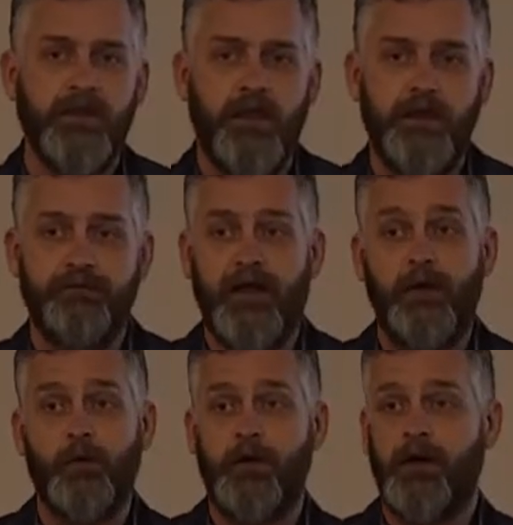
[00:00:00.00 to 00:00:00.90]
And if
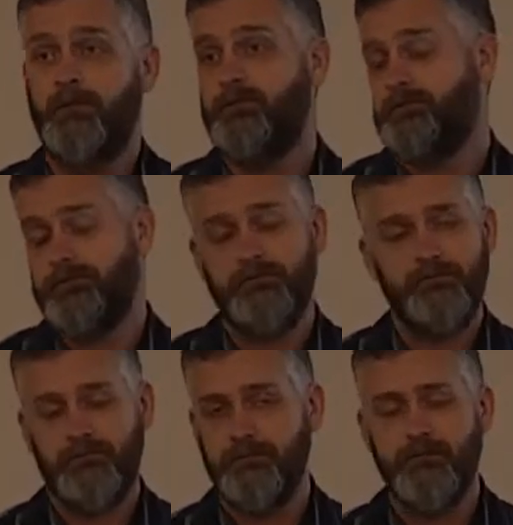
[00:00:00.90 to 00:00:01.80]
I were
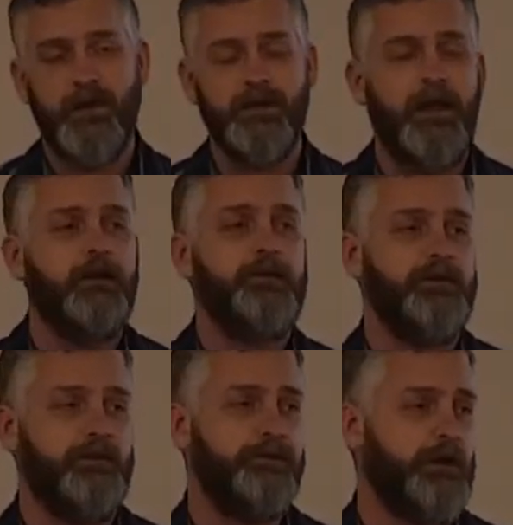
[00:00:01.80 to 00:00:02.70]
a Carey
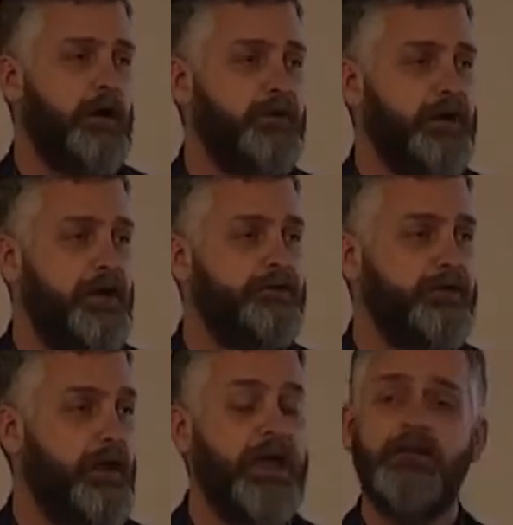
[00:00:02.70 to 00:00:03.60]
minister, I would now
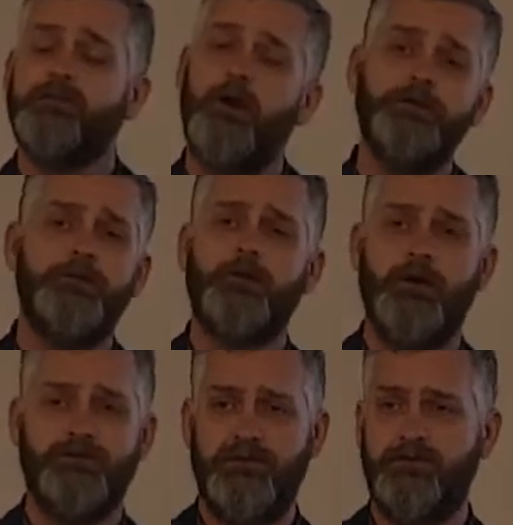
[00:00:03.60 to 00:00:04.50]
say, ask all your
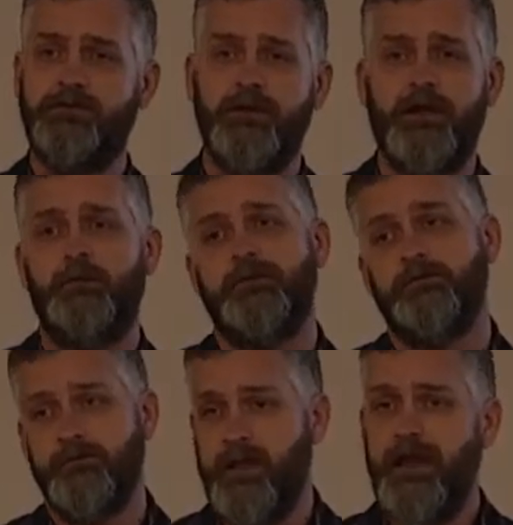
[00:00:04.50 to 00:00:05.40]
questions, and I would
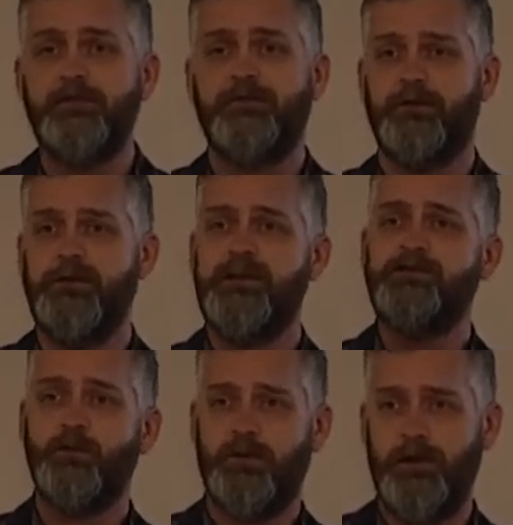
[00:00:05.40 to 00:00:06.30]
answer
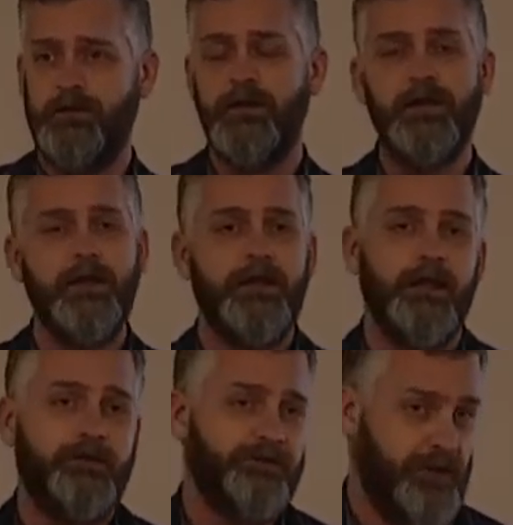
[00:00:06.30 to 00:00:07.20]
each one.
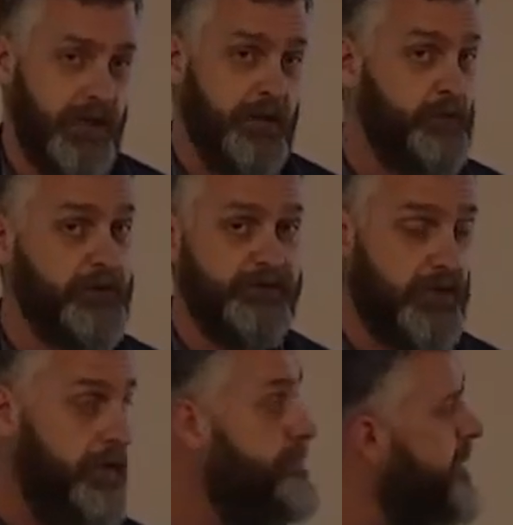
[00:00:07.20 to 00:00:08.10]
Instead, I'm going to
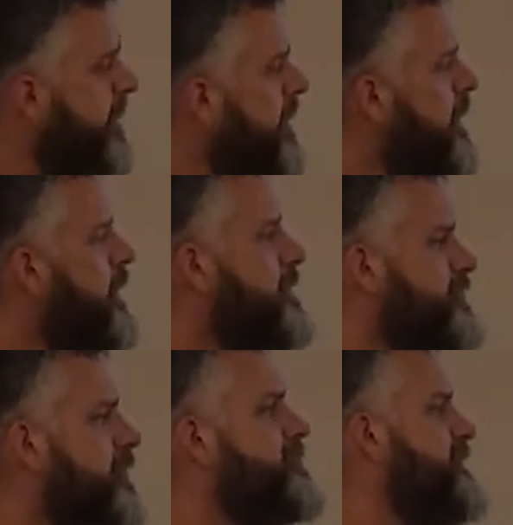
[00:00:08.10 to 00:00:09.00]
say,
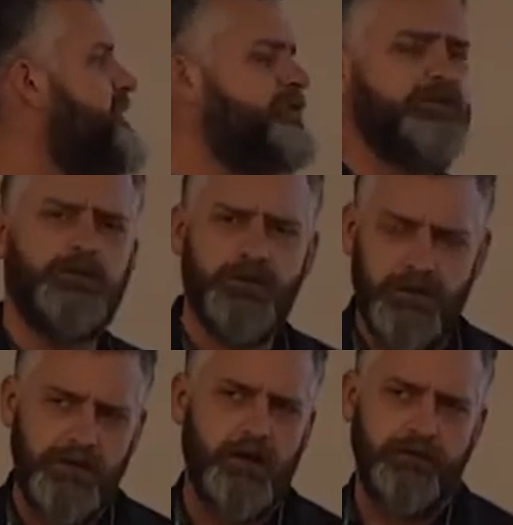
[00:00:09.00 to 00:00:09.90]
churches
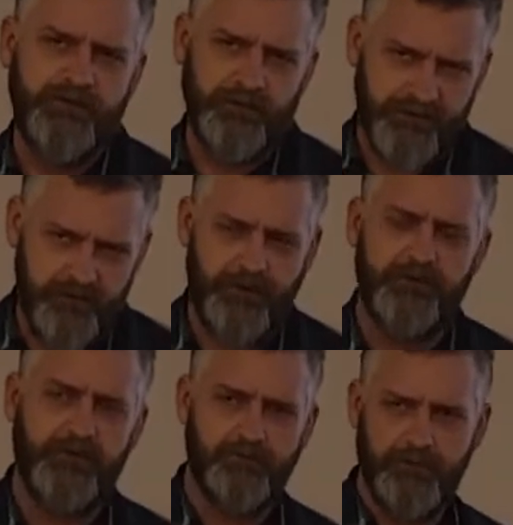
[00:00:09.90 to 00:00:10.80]
disagree on the
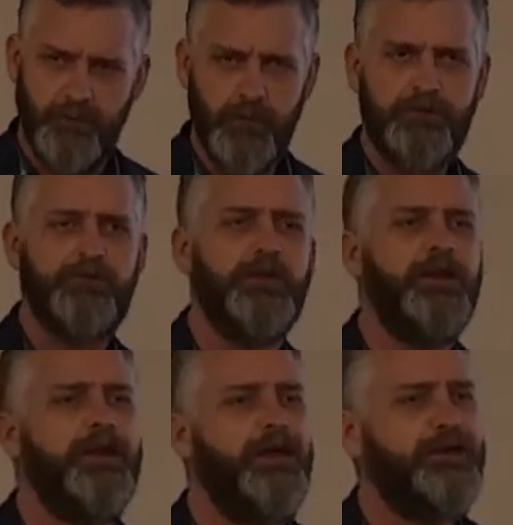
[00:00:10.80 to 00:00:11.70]
specifics of divorce,
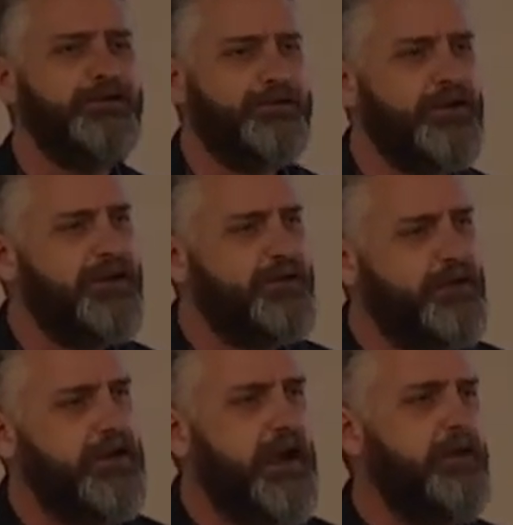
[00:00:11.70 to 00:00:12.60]
and just kind of
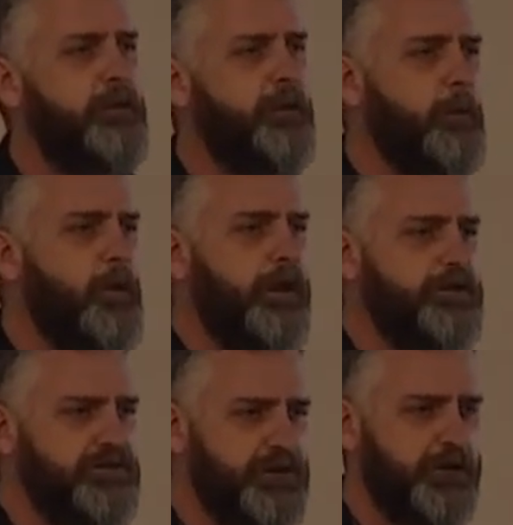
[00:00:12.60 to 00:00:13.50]
say, yeah,
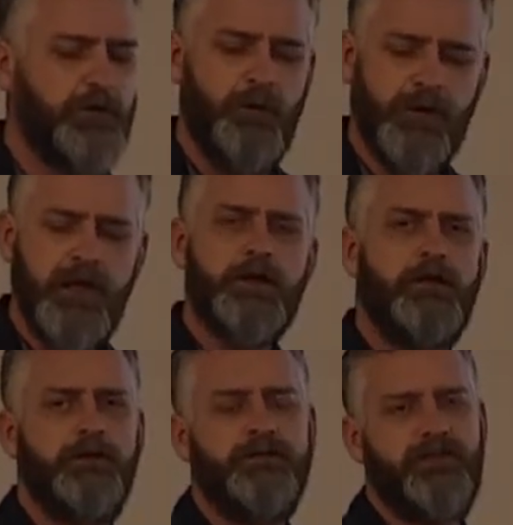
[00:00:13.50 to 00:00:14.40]
in general, we're not
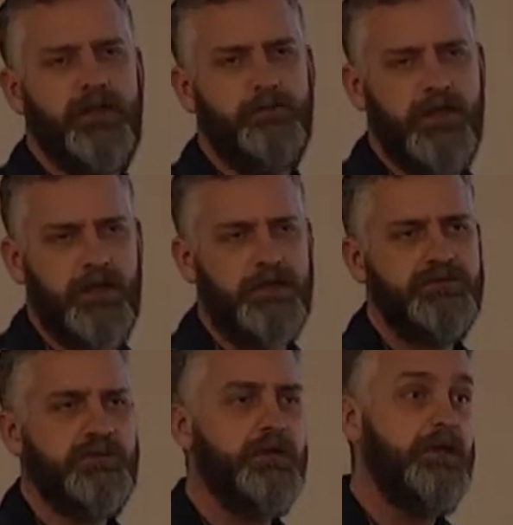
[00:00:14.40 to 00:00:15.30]
all on the same
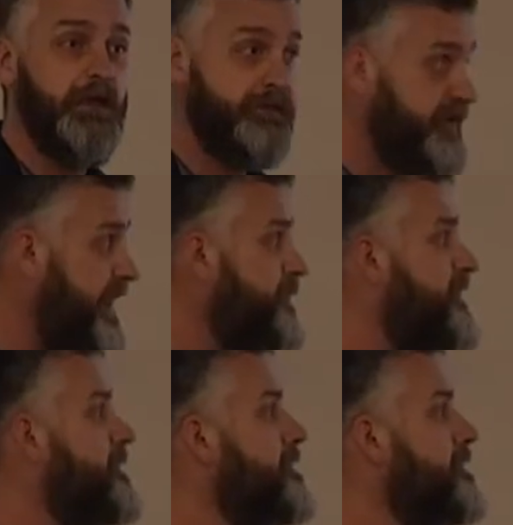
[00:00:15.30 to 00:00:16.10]
page, except